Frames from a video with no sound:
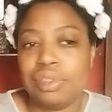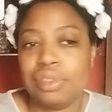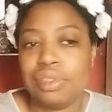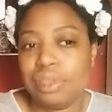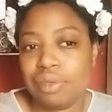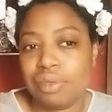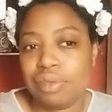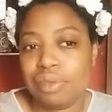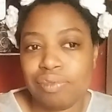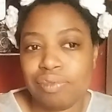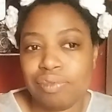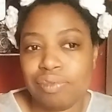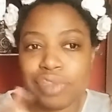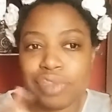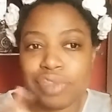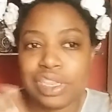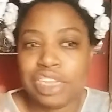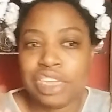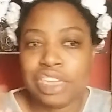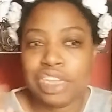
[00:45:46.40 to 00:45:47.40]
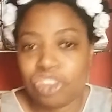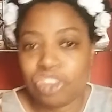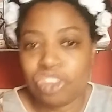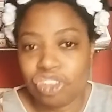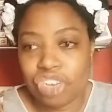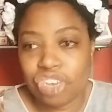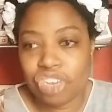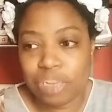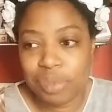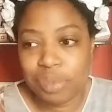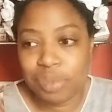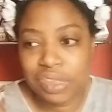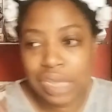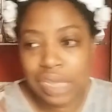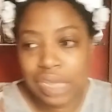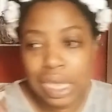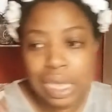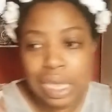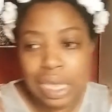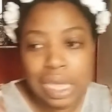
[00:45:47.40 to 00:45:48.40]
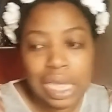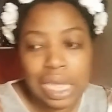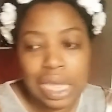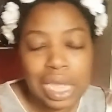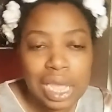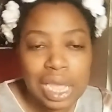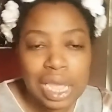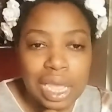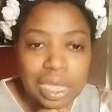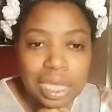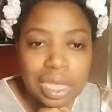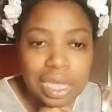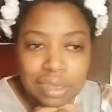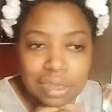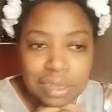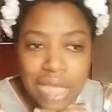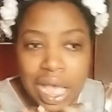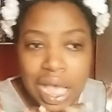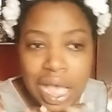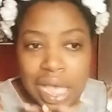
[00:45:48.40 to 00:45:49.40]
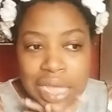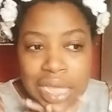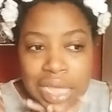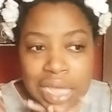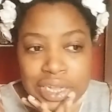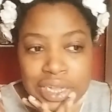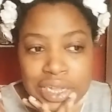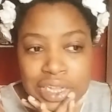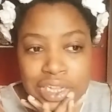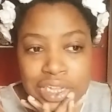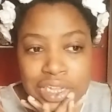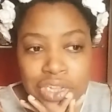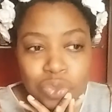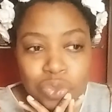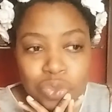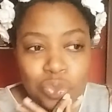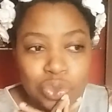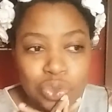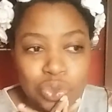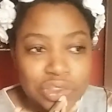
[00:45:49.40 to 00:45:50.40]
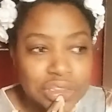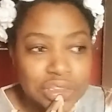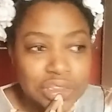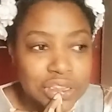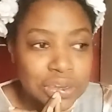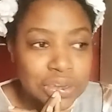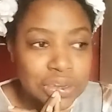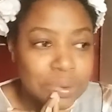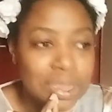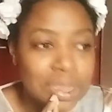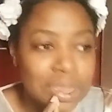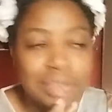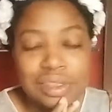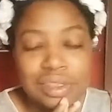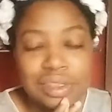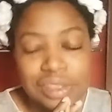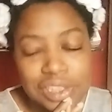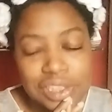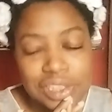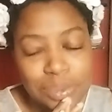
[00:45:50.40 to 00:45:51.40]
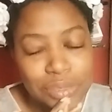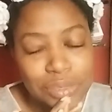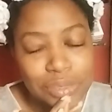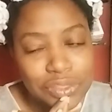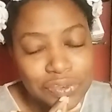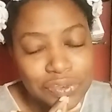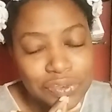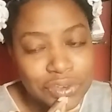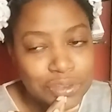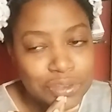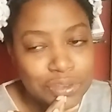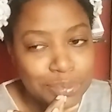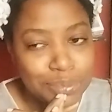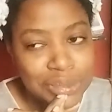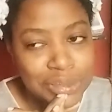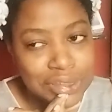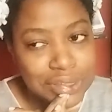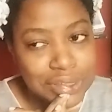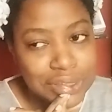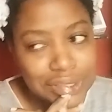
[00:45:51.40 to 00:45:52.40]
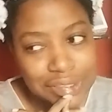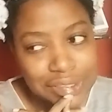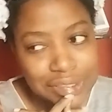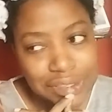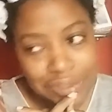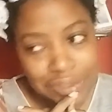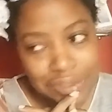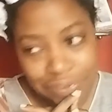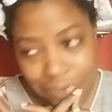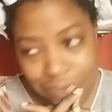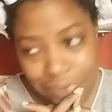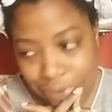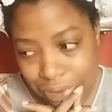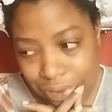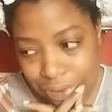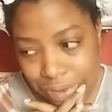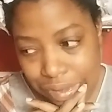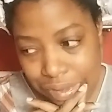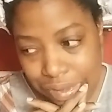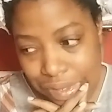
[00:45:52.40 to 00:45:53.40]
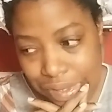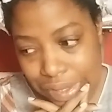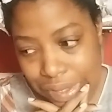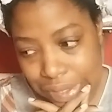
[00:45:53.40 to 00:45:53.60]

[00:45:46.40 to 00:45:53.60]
the relationships. And I was a little hesitant with the first book. The first